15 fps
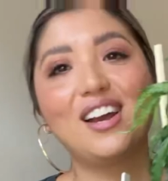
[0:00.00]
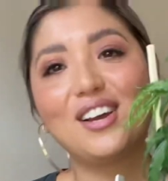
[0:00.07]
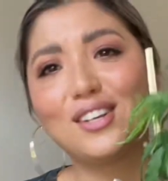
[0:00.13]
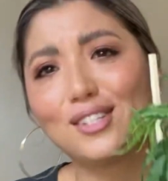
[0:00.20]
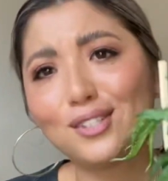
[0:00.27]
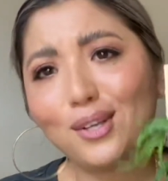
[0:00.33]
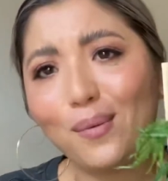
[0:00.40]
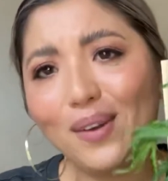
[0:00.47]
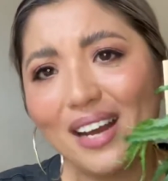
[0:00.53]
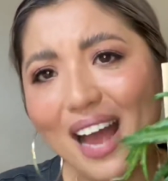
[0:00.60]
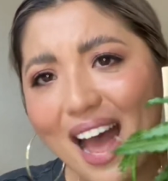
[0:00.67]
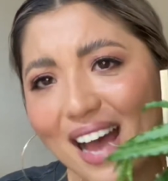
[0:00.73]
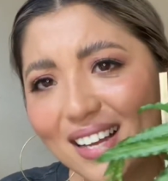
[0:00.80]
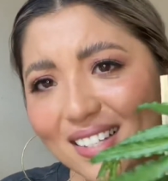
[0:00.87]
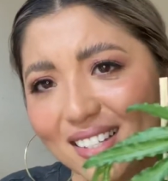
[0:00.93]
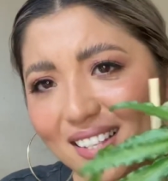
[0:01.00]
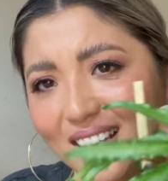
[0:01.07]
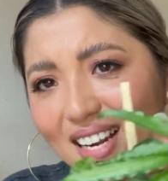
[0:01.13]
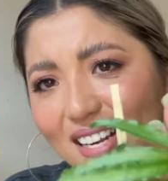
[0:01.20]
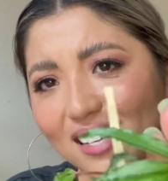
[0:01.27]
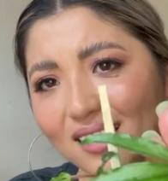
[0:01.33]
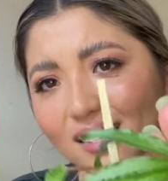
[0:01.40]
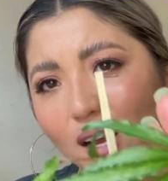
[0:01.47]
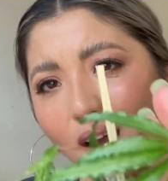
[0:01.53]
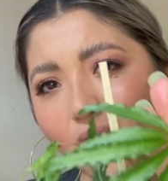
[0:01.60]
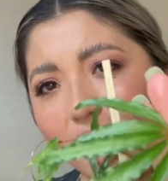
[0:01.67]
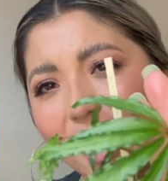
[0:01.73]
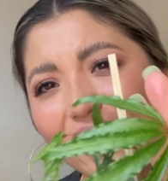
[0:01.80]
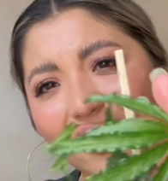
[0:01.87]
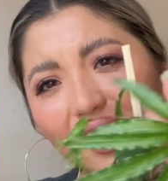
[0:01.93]
So it has these,
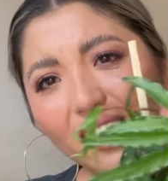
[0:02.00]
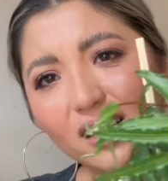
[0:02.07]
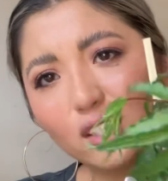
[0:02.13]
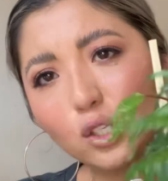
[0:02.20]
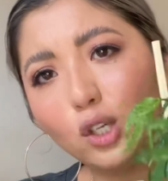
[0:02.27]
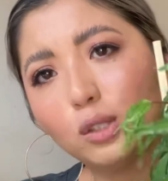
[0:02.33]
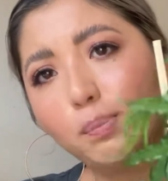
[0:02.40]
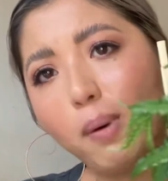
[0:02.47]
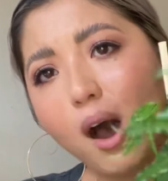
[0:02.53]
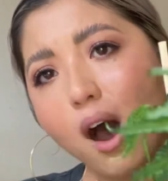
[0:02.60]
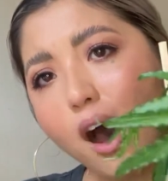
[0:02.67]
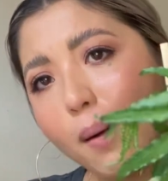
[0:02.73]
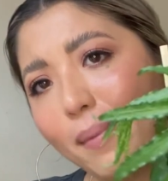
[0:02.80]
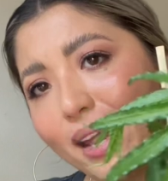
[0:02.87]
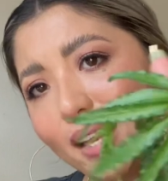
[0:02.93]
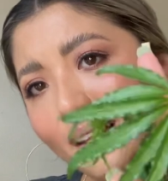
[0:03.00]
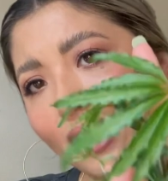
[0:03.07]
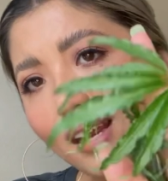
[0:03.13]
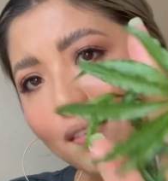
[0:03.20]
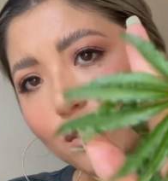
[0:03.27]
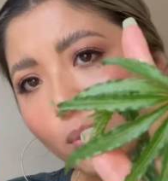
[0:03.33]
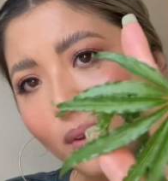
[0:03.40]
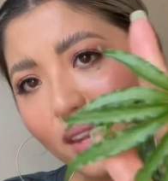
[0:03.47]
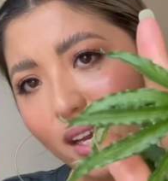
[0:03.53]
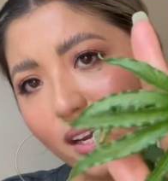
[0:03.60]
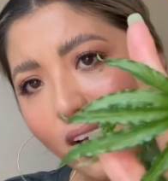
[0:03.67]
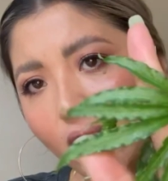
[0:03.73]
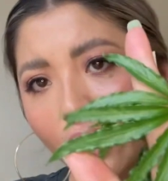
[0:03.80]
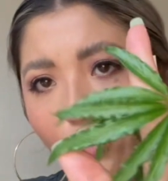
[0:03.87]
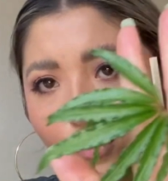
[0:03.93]
I think it's called palmate leaves when they
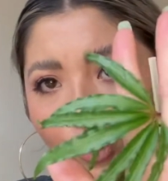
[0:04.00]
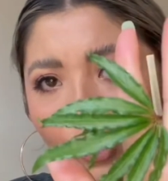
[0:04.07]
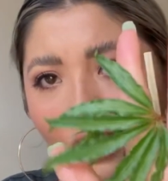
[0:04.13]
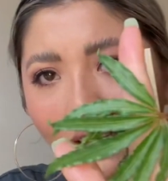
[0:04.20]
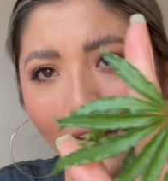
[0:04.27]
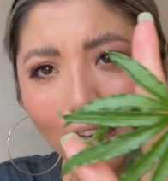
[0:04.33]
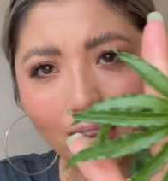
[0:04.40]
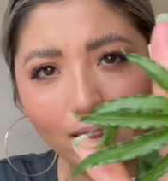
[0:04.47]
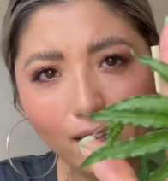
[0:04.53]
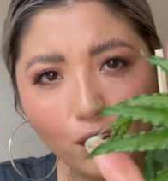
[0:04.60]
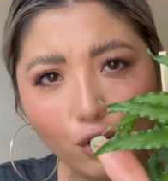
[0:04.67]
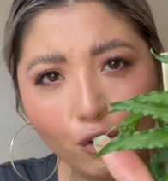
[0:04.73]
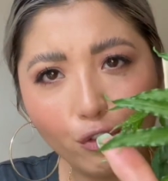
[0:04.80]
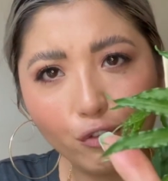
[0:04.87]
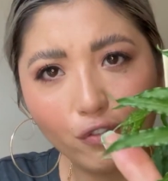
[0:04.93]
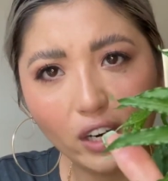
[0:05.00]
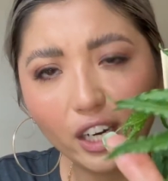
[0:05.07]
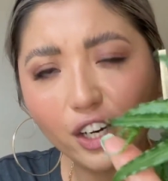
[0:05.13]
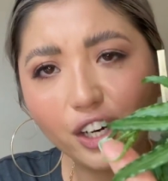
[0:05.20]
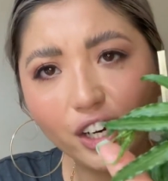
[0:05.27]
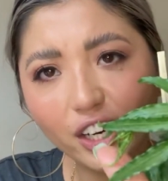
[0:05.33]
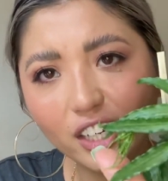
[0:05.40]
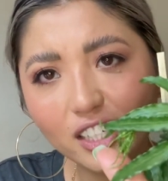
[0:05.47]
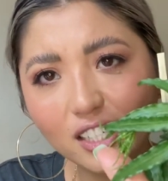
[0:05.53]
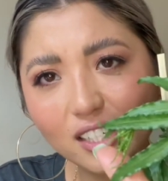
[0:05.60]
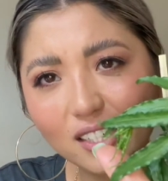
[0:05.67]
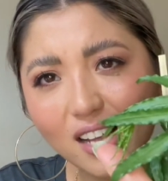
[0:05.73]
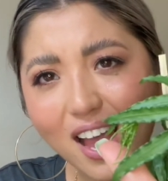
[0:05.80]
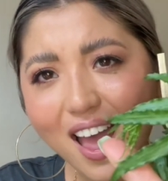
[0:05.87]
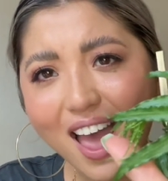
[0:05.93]
kind of look like little
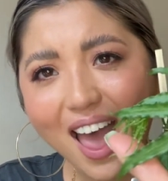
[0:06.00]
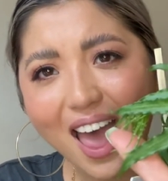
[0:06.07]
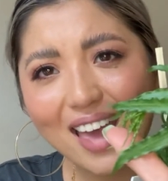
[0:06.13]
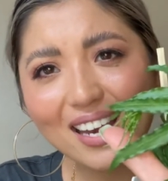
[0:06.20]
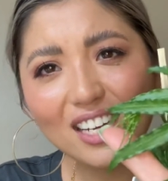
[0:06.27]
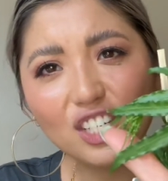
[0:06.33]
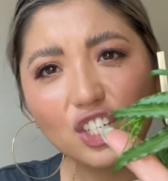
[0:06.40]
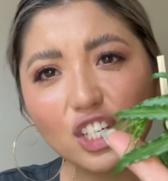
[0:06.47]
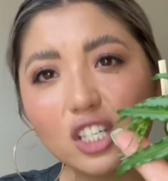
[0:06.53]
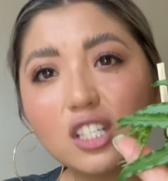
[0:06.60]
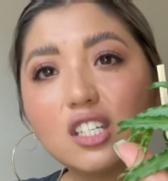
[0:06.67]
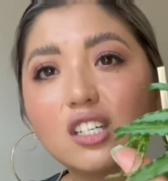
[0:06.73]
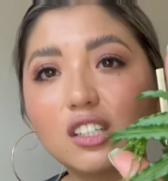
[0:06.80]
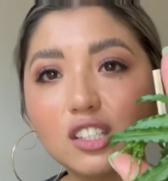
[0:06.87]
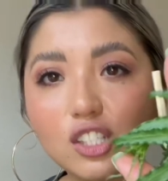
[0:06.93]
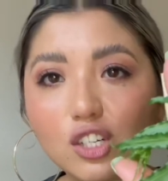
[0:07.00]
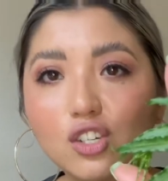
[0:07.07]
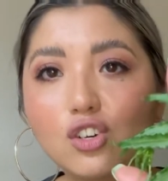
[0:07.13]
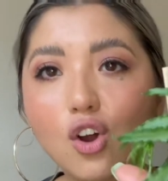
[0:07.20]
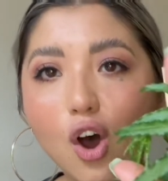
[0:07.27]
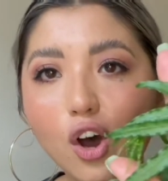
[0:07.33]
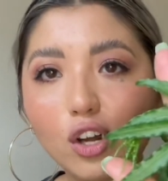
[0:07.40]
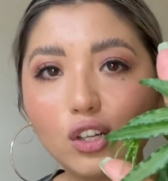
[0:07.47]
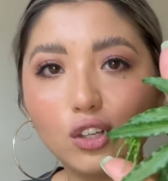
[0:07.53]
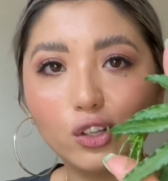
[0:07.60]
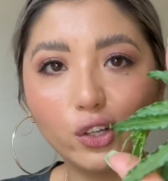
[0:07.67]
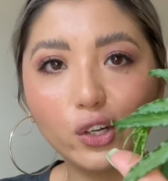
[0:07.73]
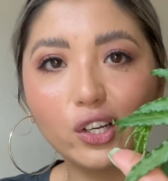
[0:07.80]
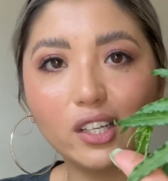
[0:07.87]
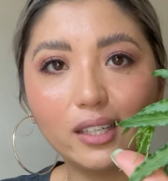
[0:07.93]
fingers, and it just does not
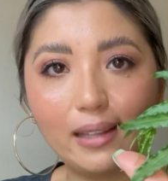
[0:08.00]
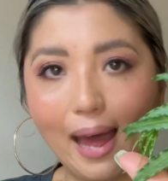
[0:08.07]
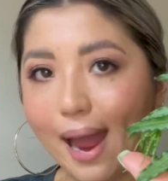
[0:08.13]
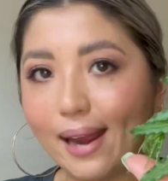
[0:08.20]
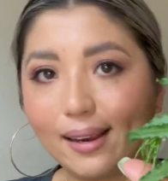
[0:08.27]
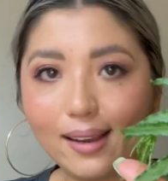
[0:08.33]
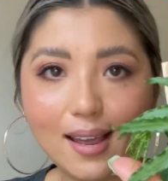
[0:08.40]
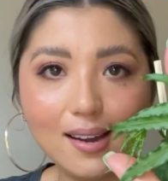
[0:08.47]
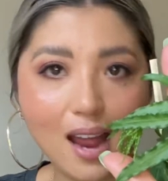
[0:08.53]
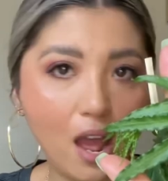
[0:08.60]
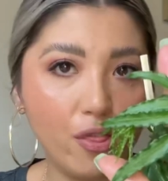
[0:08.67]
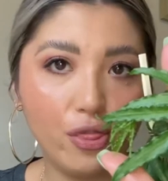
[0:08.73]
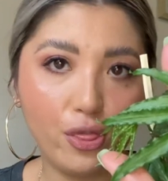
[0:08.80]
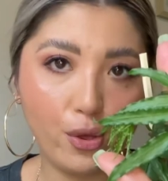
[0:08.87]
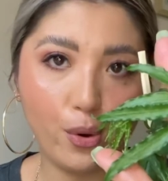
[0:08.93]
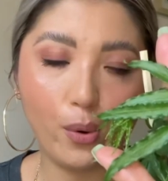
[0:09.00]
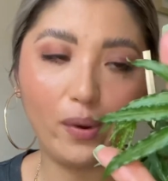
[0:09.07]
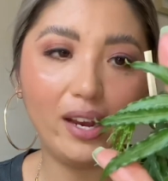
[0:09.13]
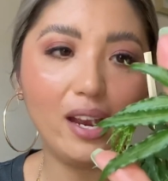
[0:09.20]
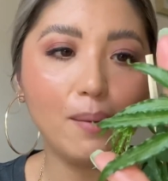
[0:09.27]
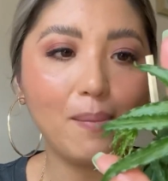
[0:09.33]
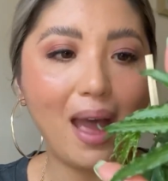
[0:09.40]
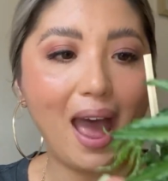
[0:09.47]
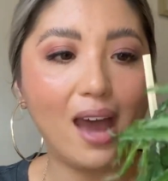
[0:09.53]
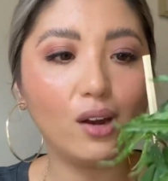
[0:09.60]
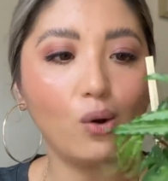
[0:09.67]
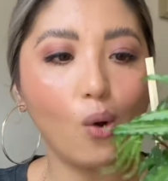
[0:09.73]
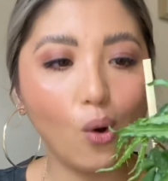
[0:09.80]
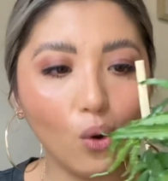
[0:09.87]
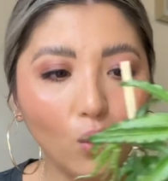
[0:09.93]
look like an Anthurium
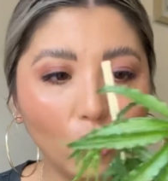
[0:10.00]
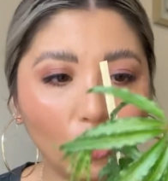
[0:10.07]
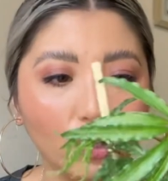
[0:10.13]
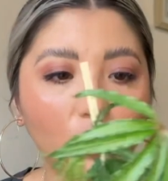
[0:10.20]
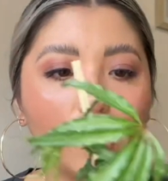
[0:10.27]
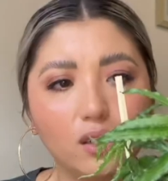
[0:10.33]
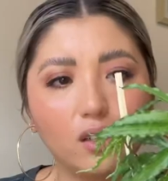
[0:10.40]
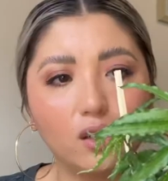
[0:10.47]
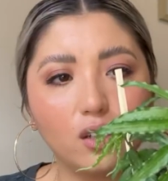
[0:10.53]
at all.